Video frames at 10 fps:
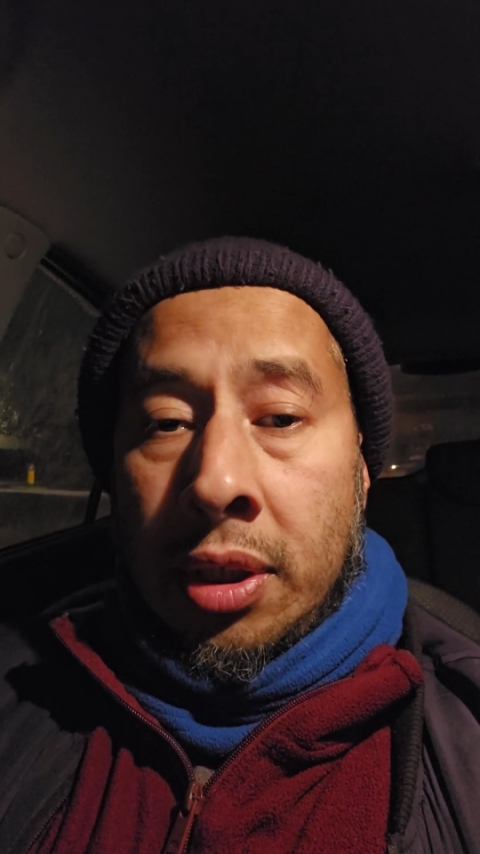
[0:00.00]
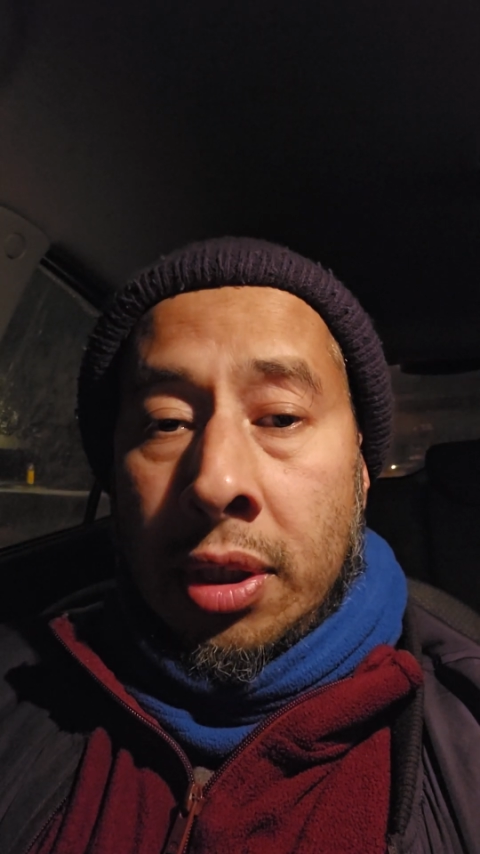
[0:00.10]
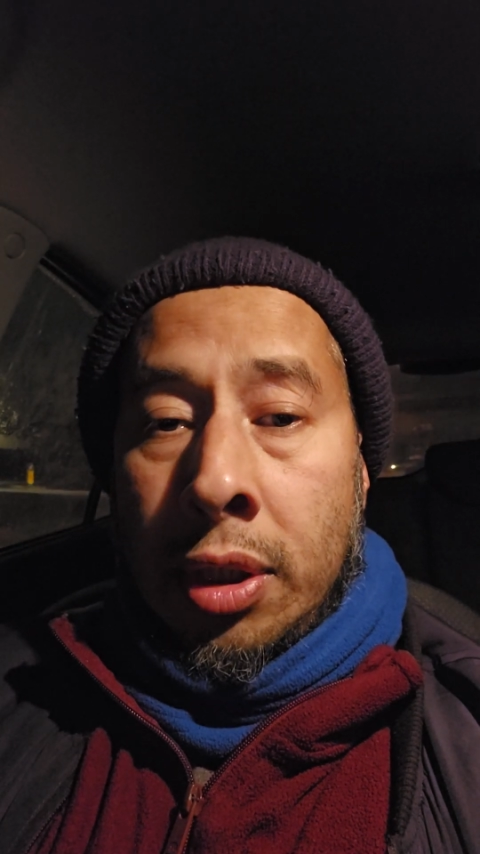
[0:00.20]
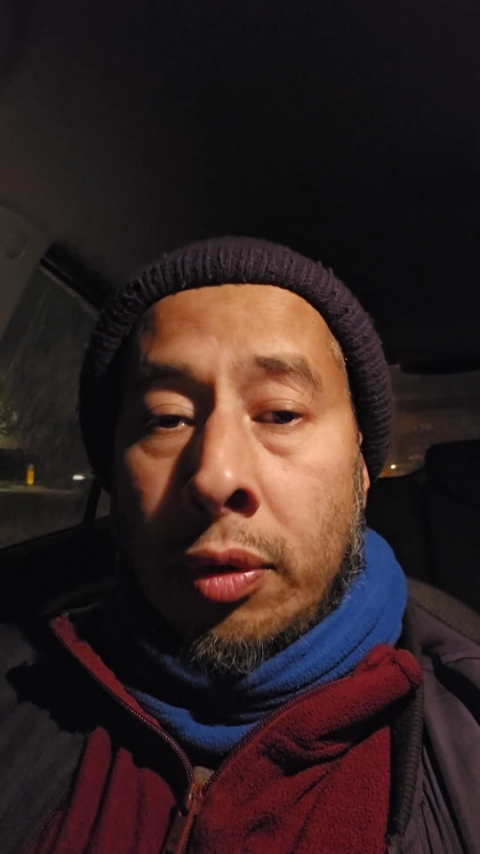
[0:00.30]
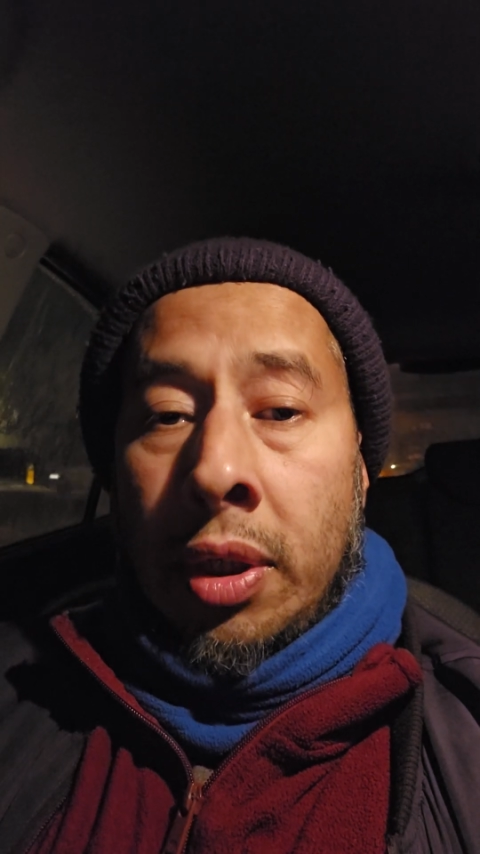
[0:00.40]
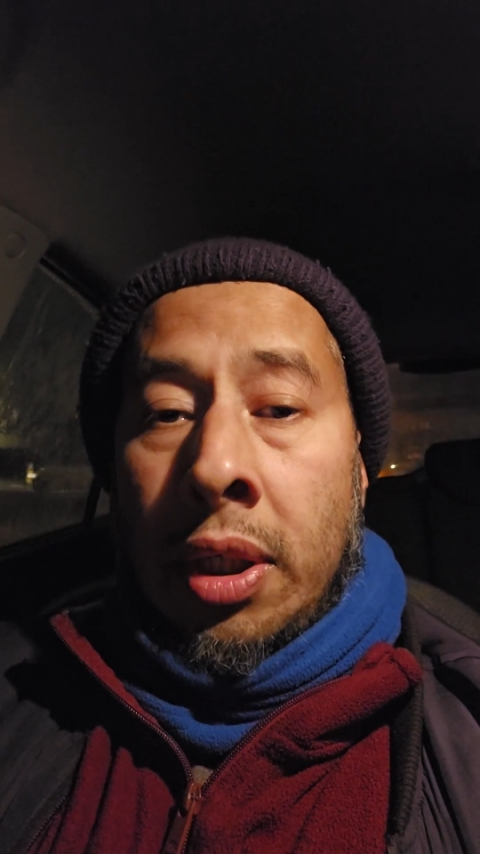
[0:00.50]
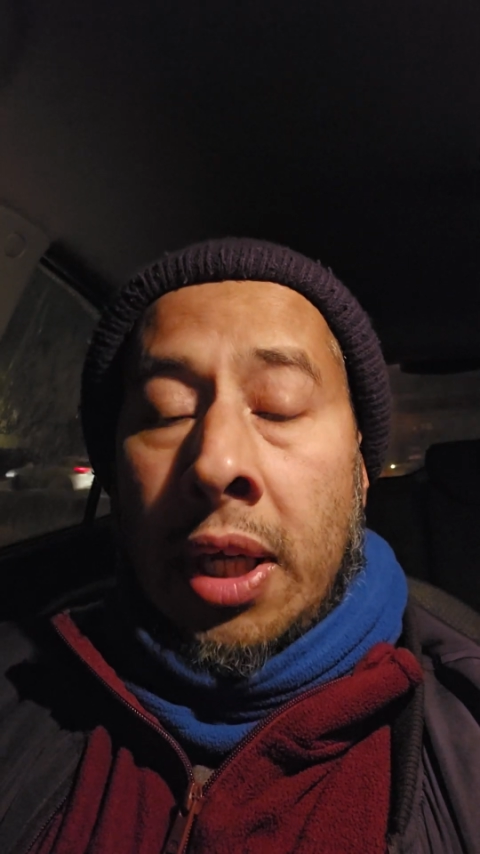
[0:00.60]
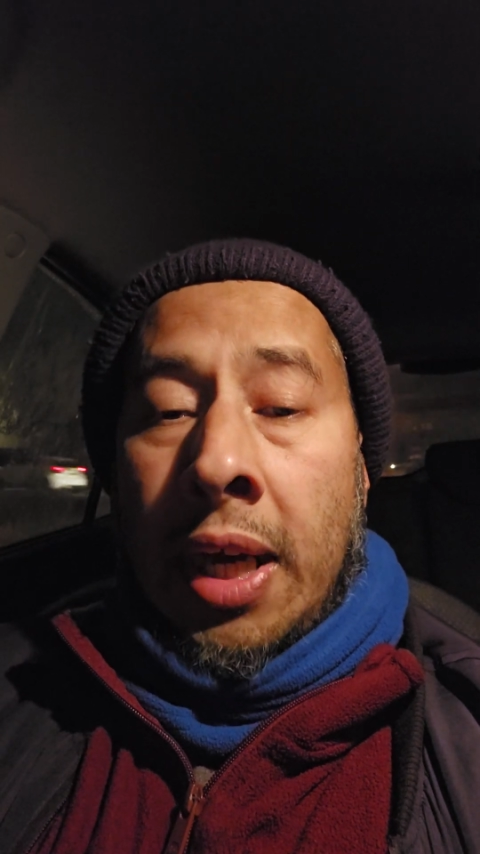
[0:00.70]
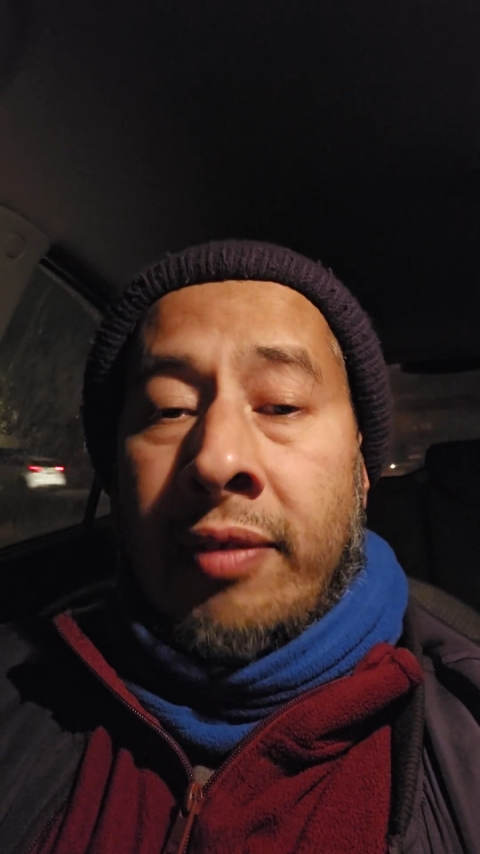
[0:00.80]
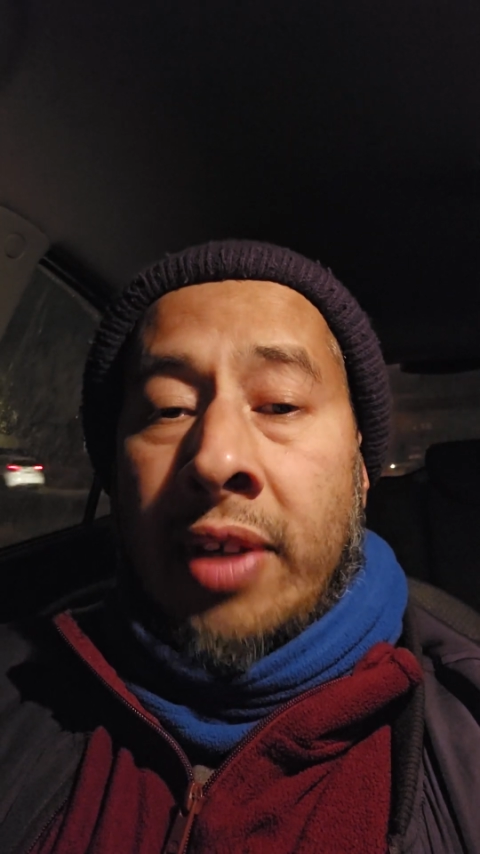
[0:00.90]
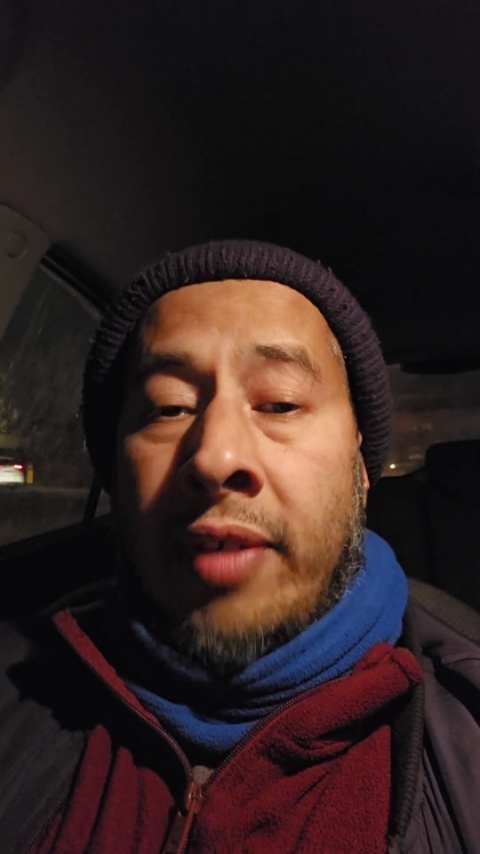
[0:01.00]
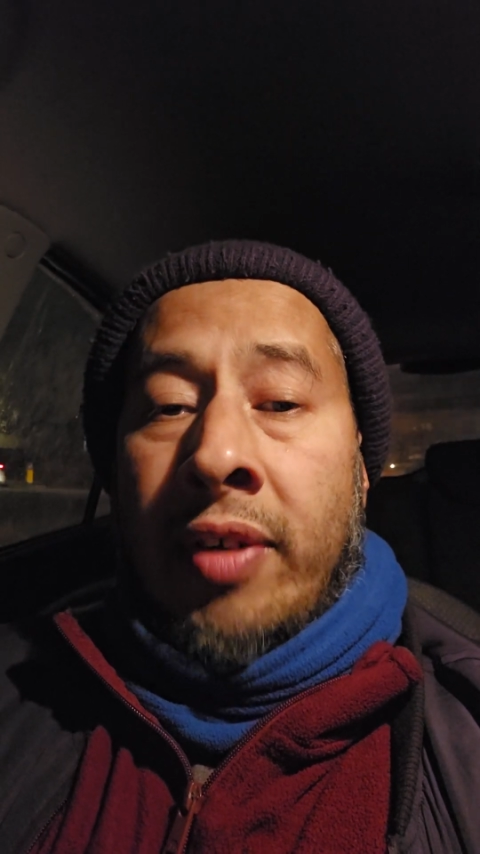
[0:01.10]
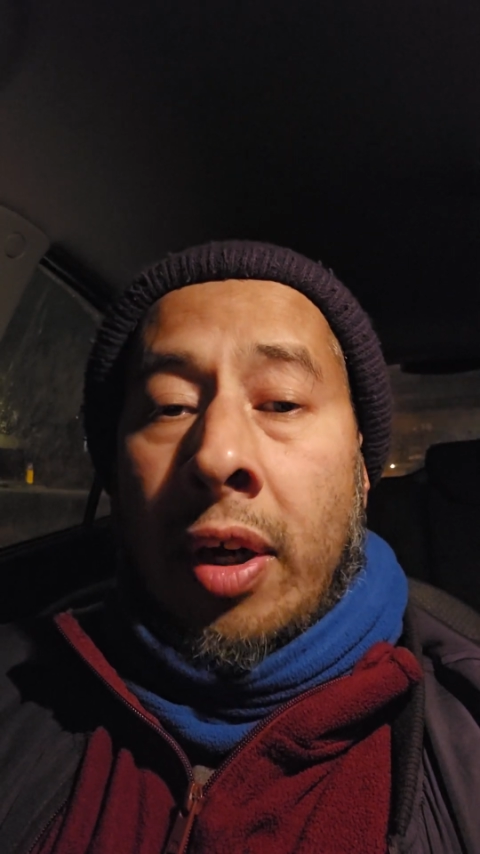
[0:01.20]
you will have liver